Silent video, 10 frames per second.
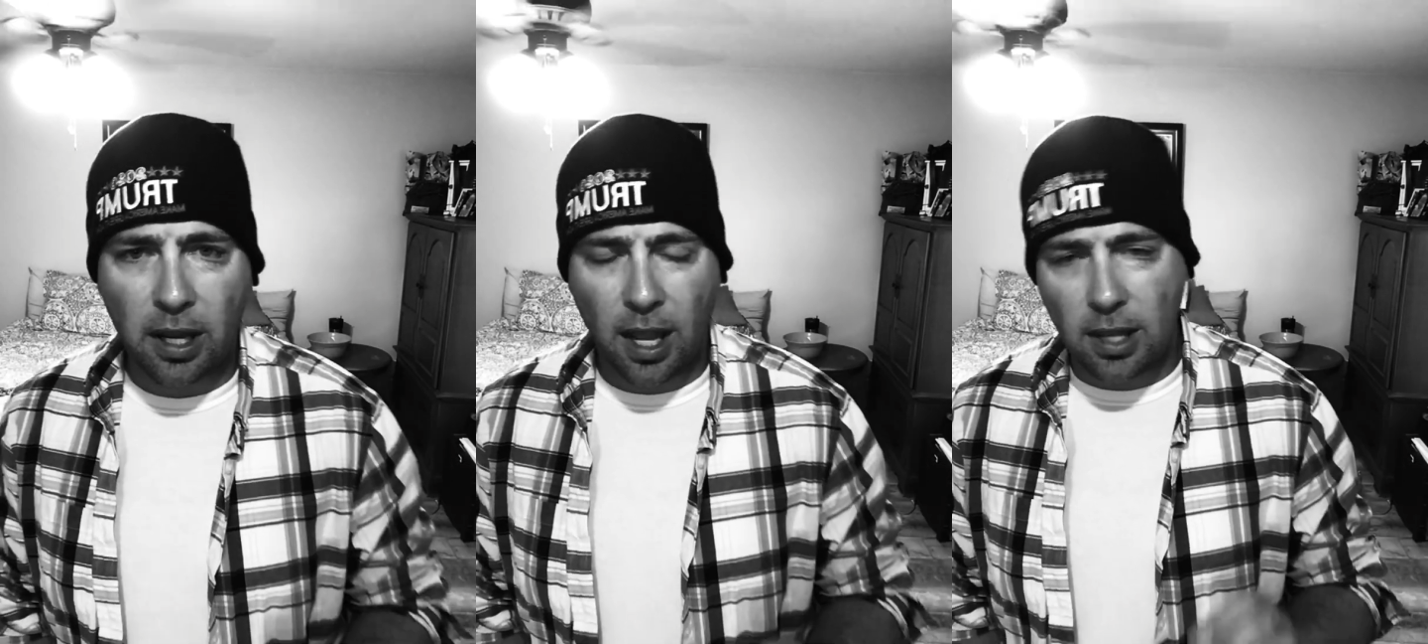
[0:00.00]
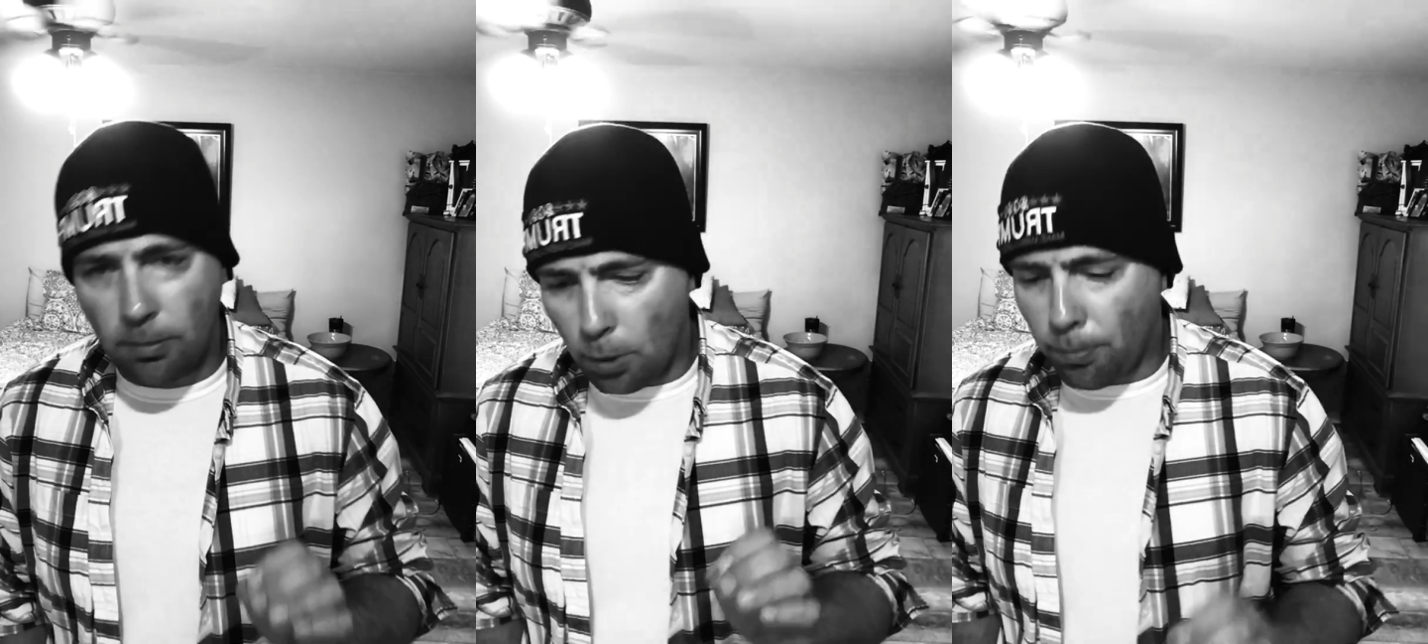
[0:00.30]
and the
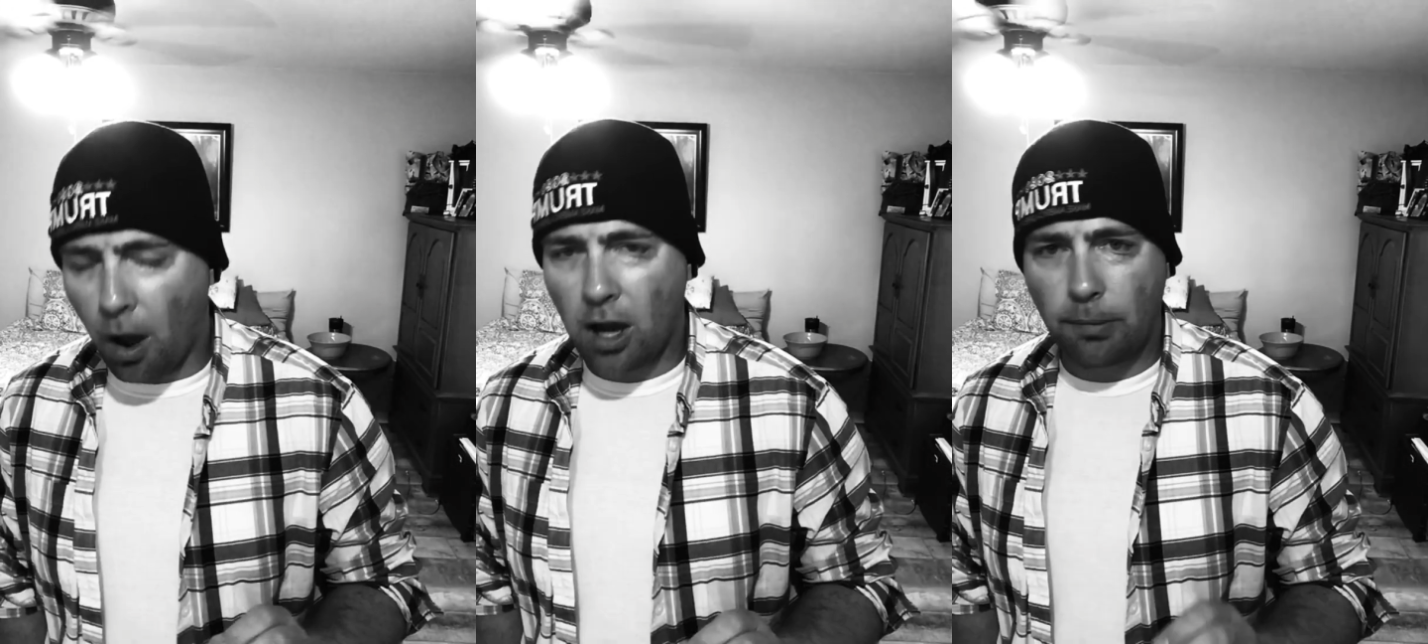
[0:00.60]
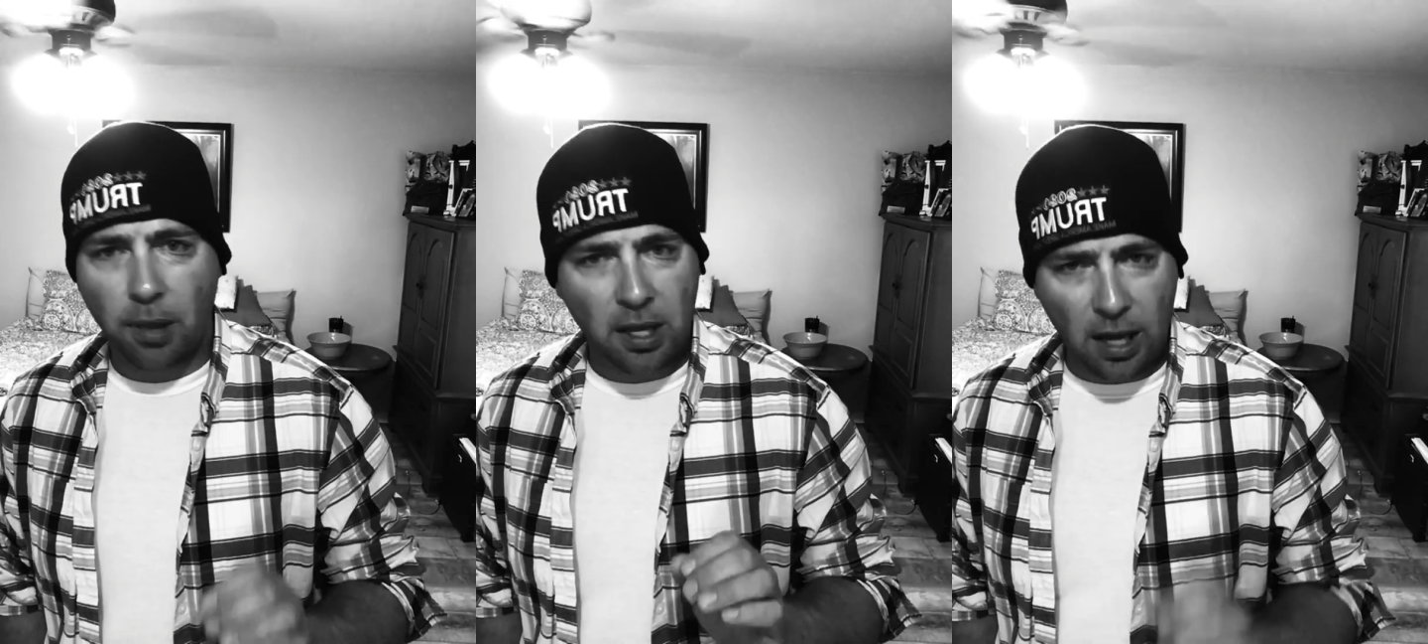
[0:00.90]
bubonic
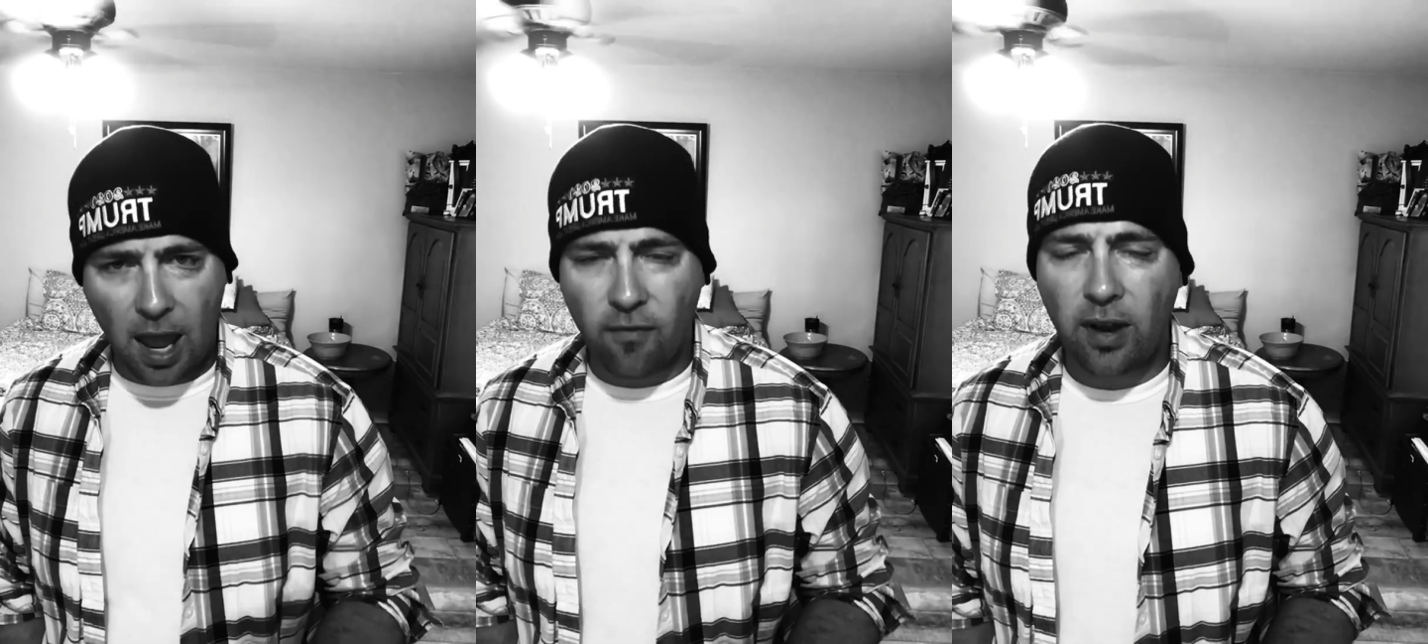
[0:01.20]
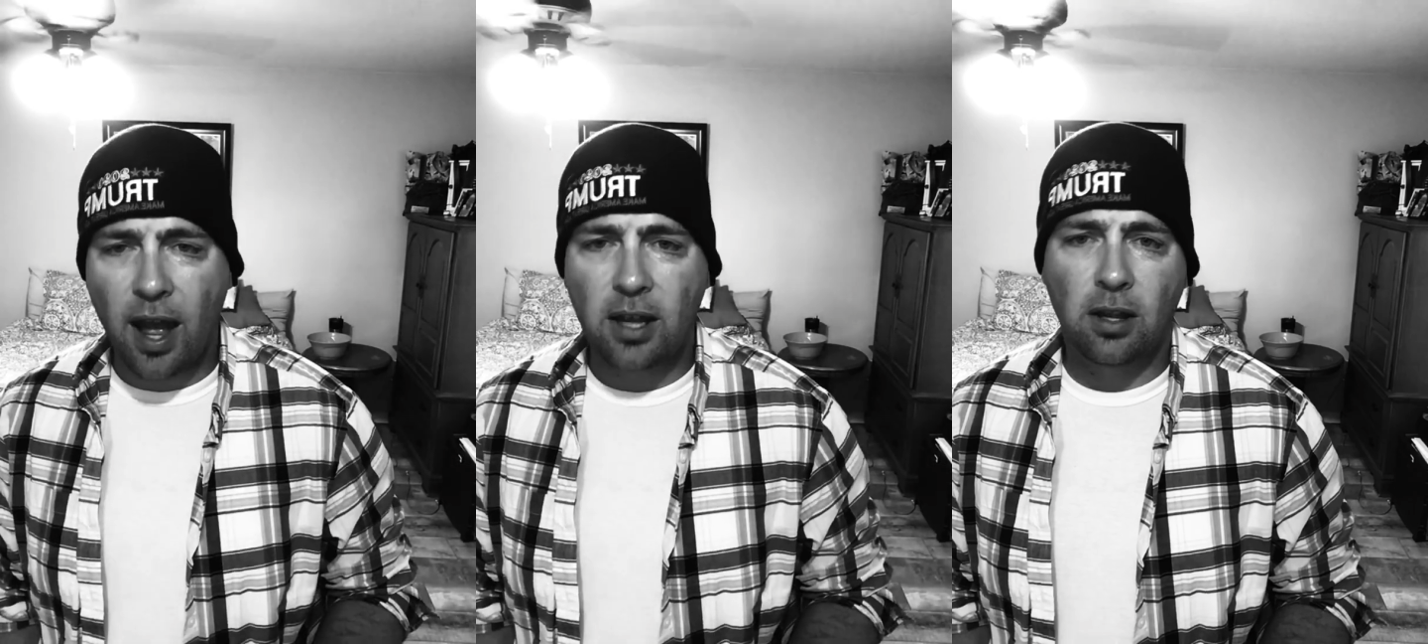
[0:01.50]
plague, and
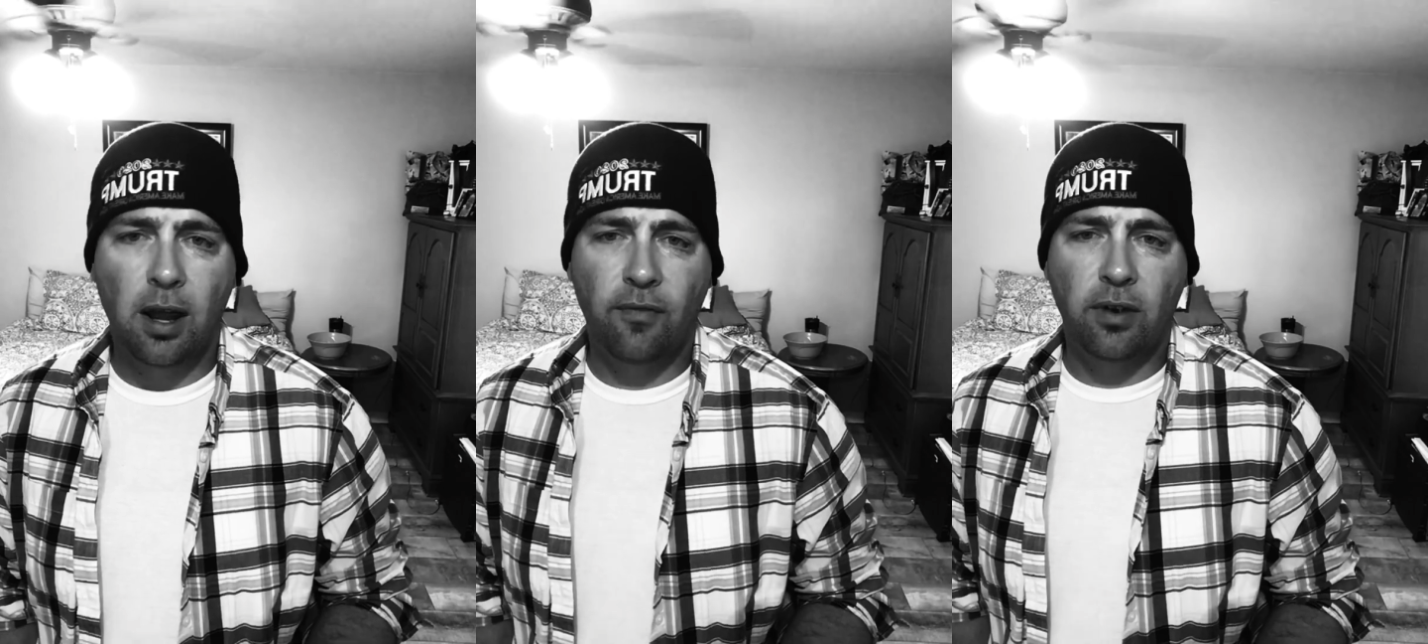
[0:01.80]
every